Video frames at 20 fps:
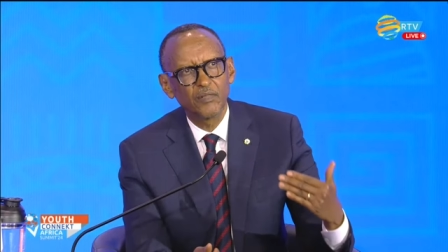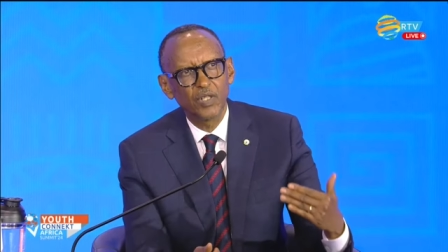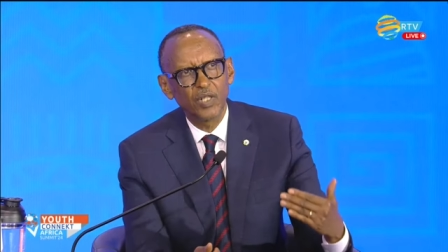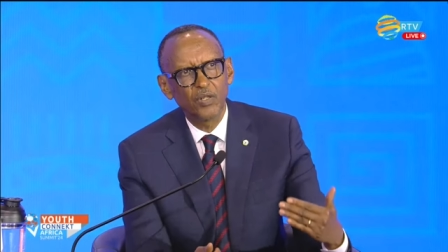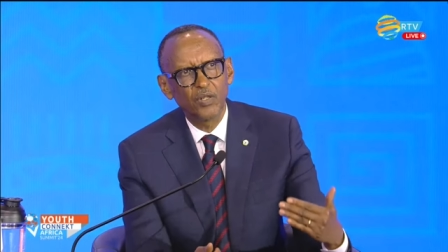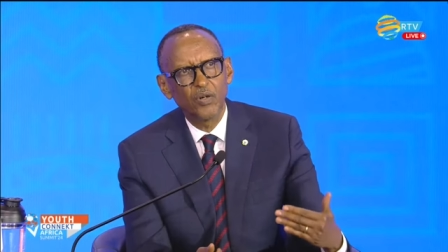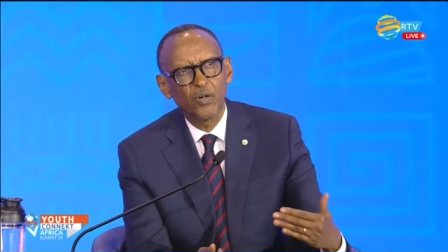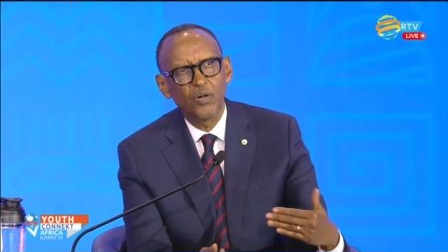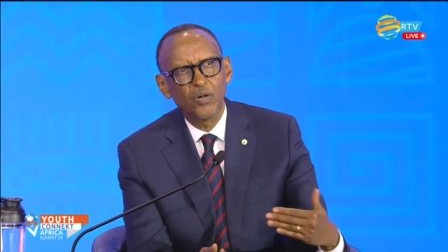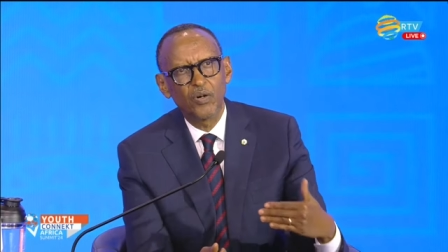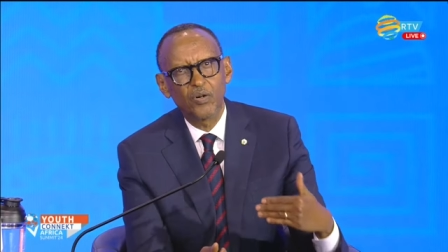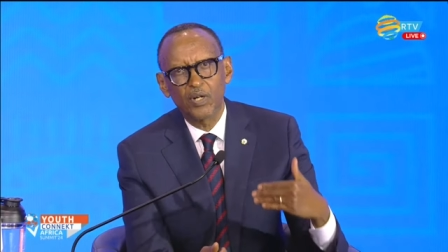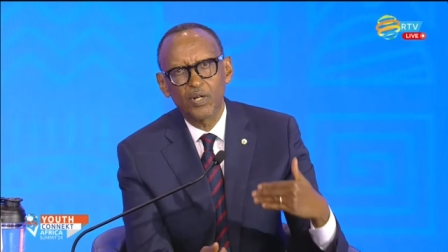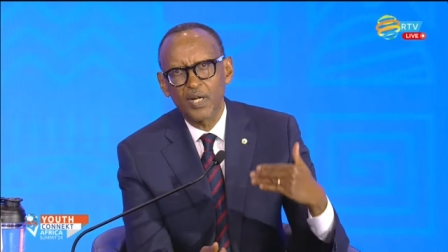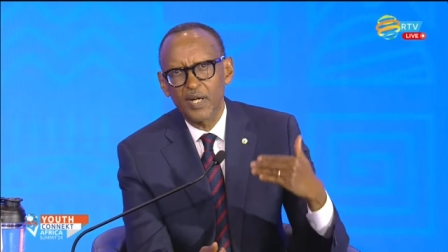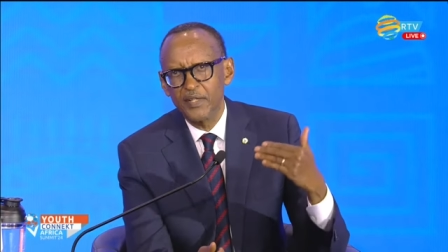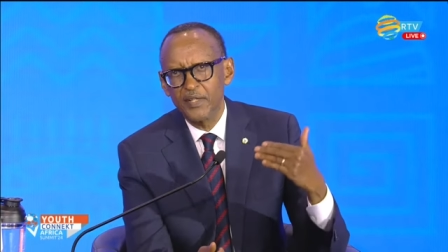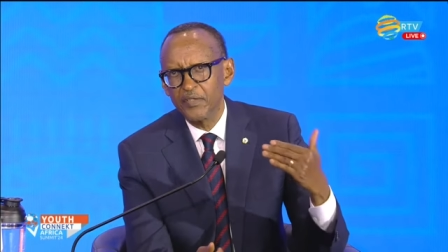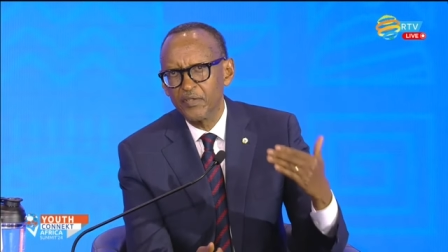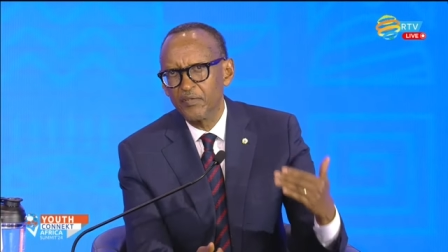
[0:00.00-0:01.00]
all
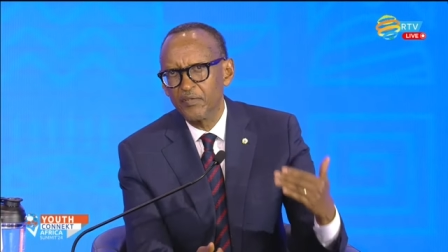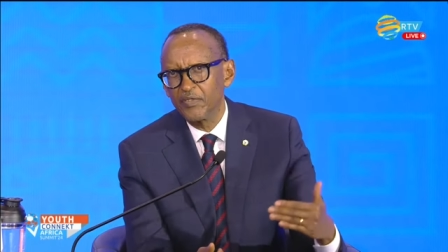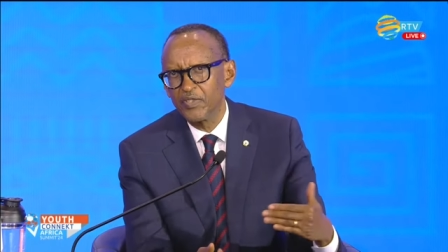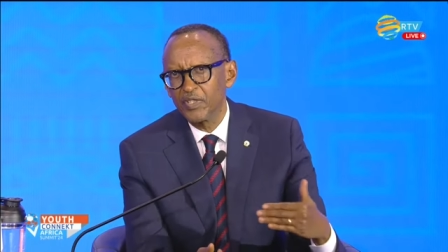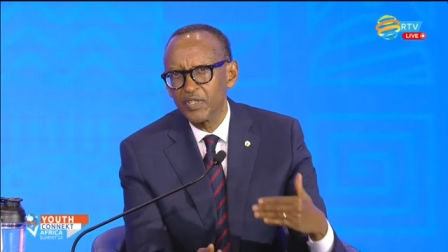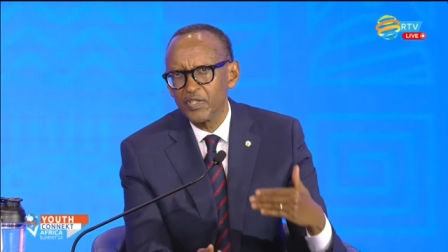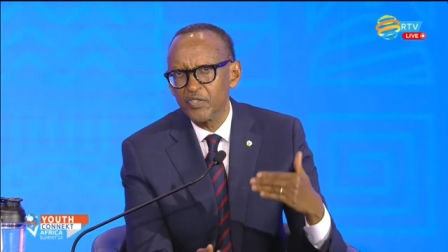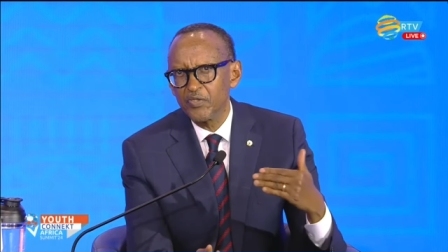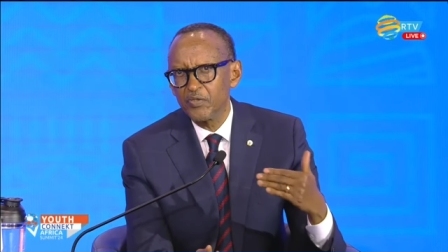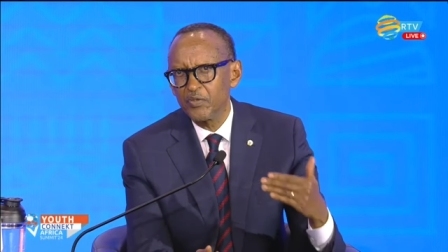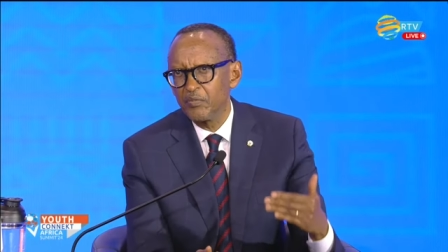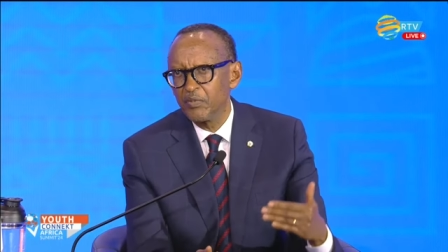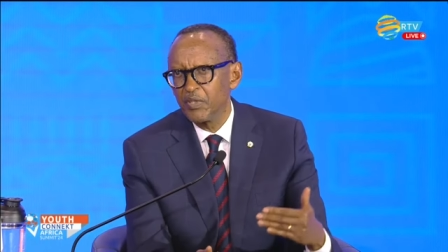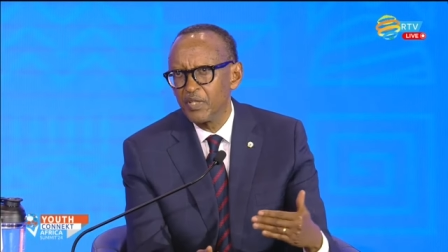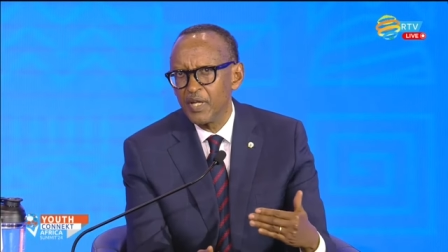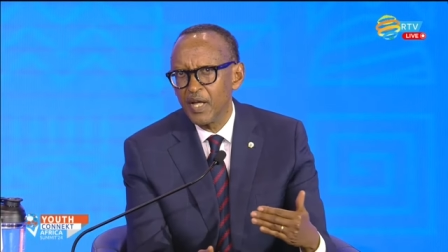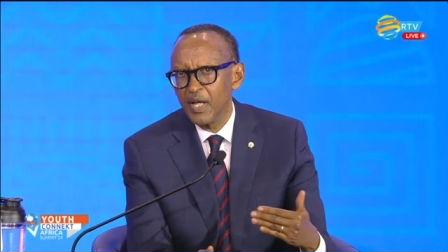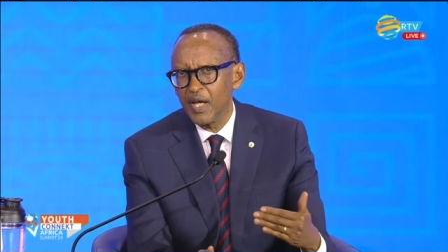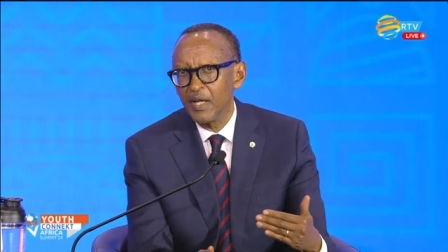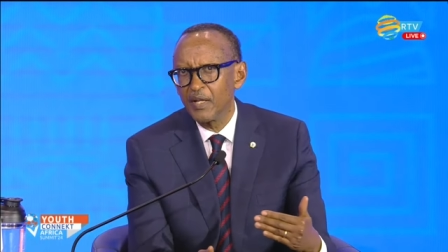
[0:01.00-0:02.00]
kinds of things to be
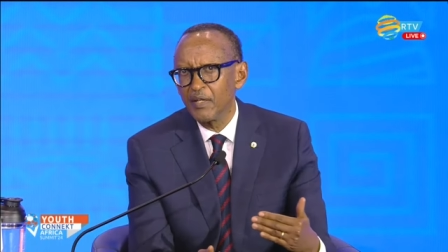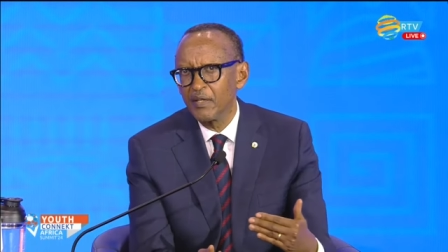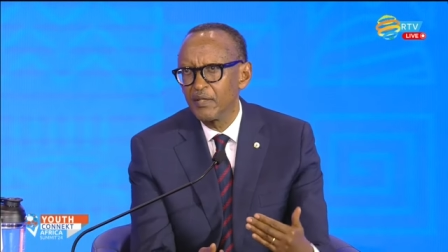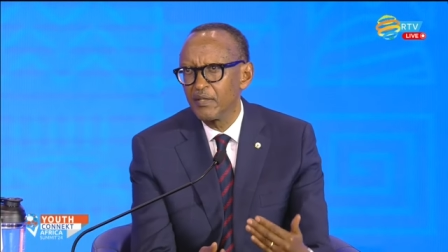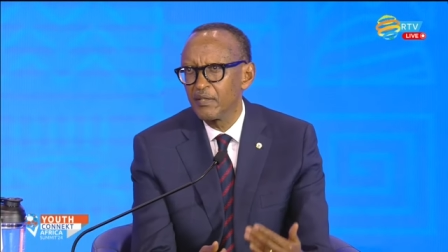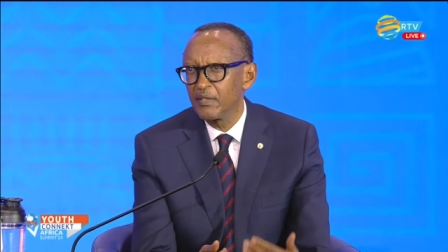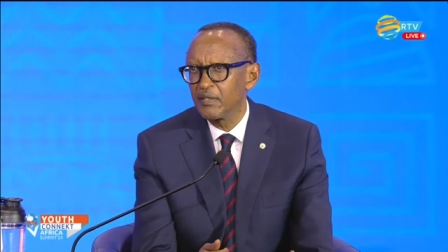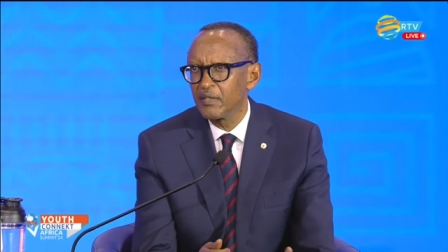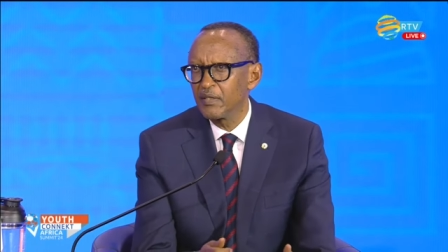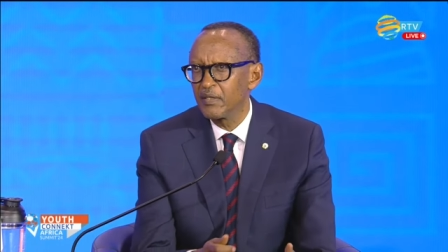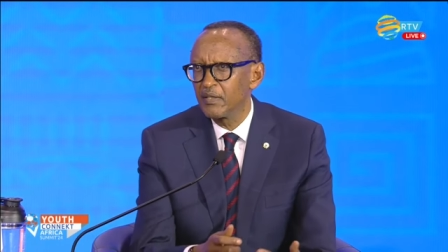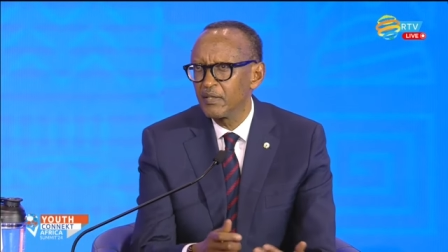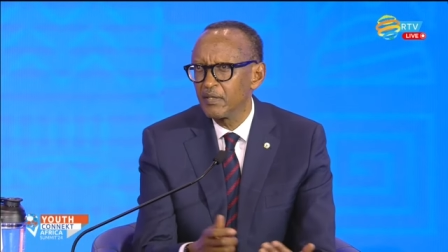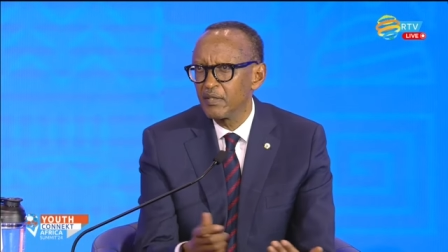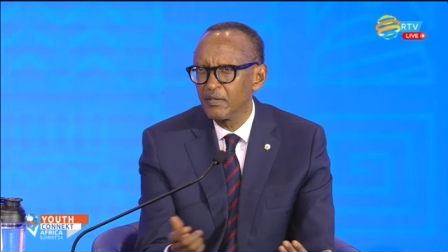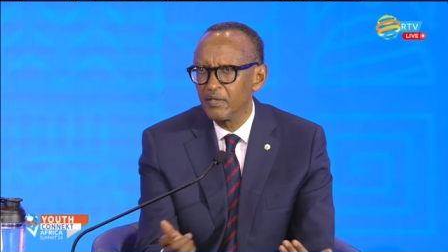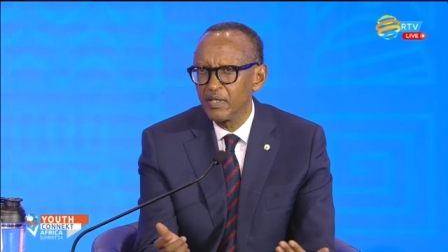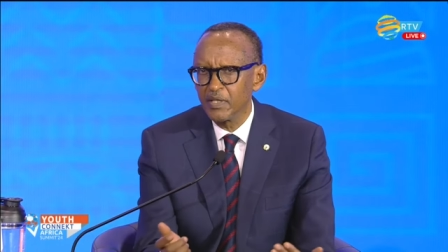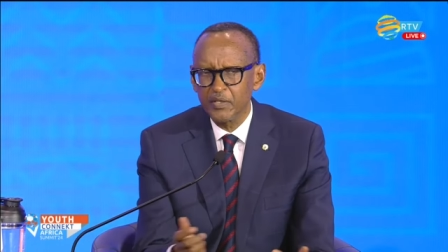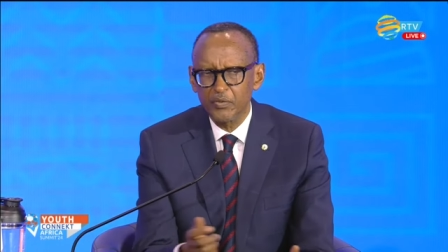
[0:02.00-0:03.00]
done
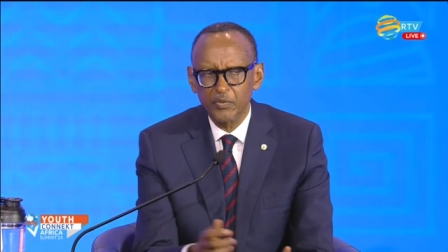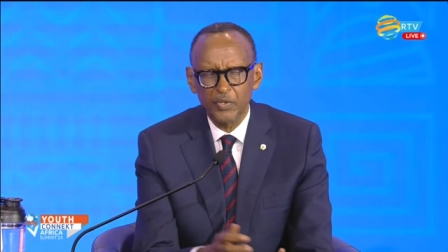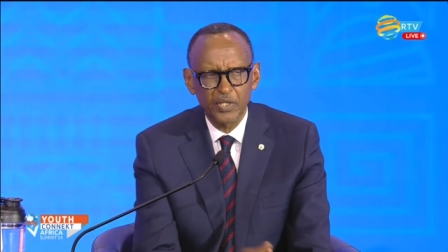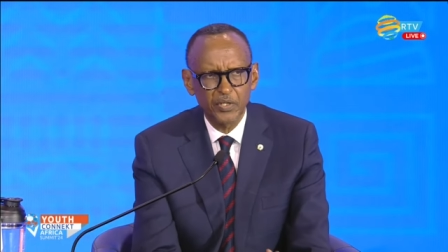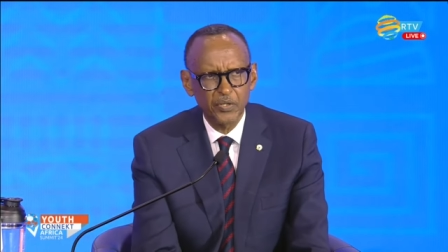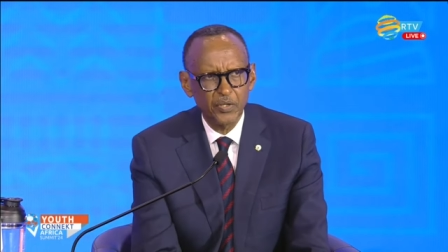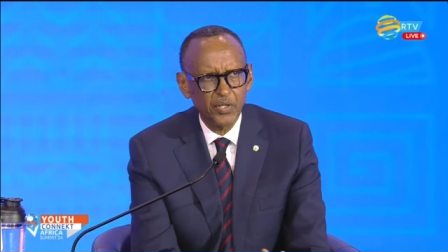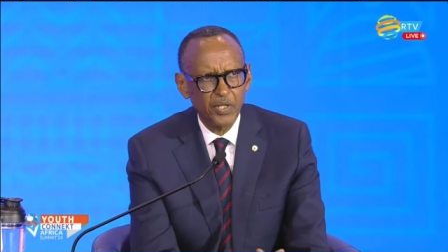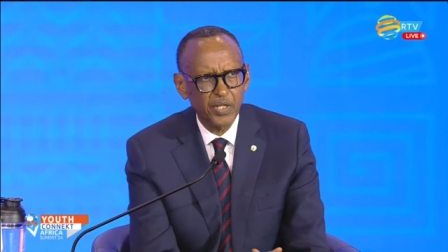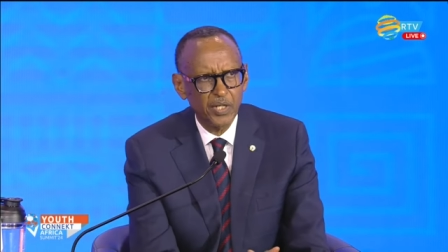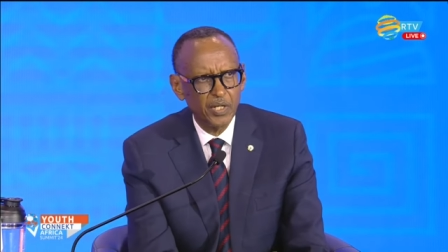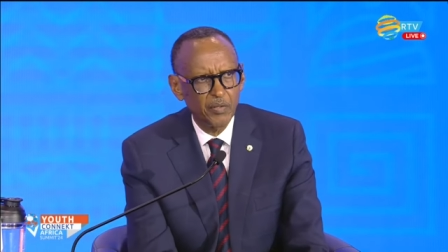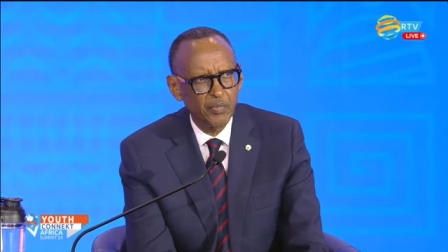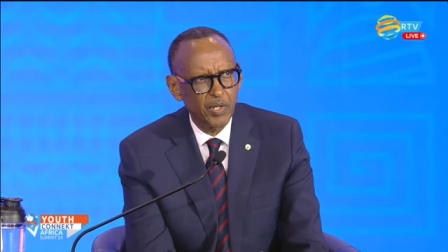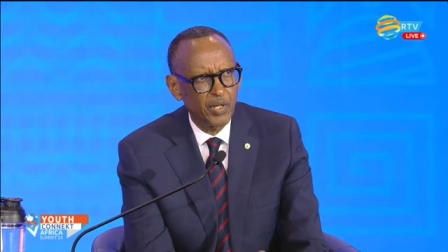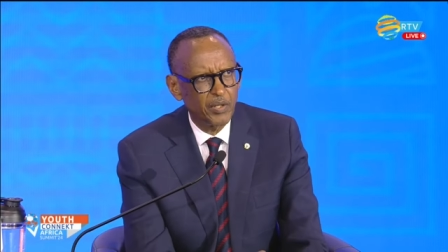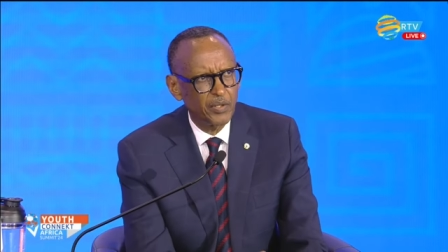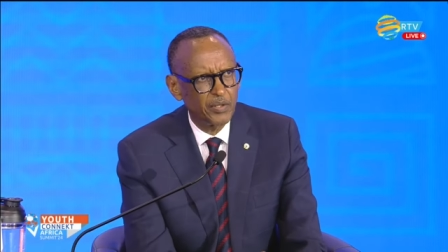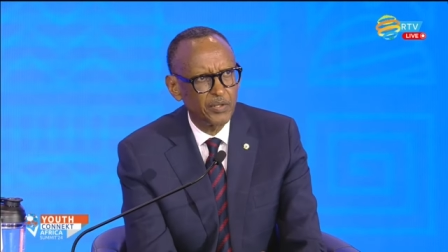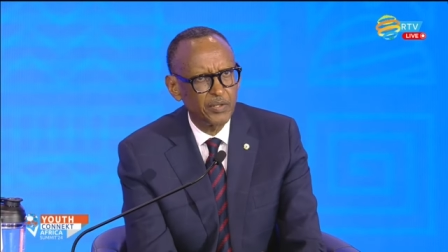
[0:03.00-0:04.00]
that we are talking
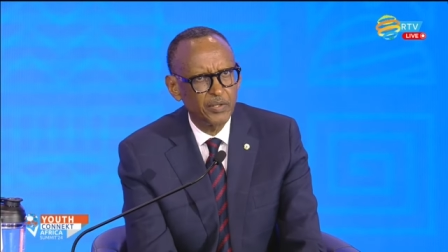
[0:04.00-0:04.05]
about.